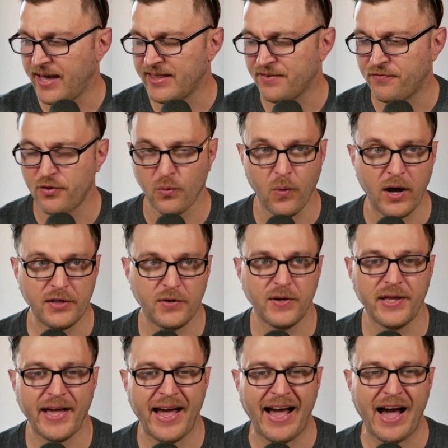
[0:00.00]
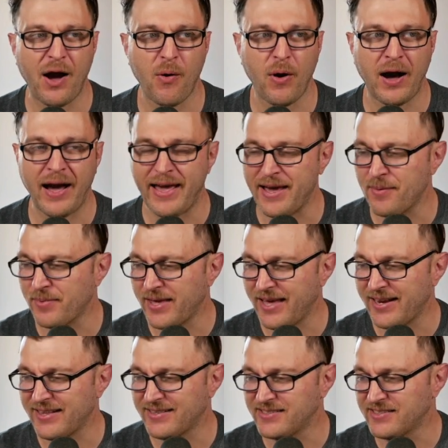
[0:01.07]
And if you're wondering how I am
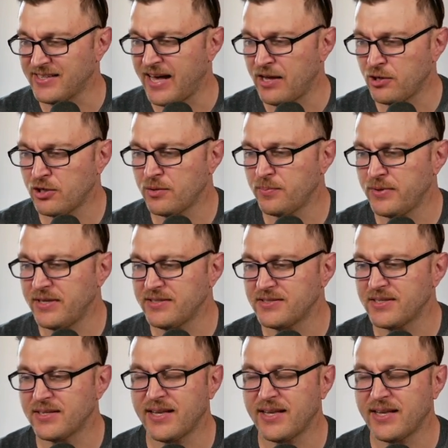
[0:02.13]
getting these autocompletes,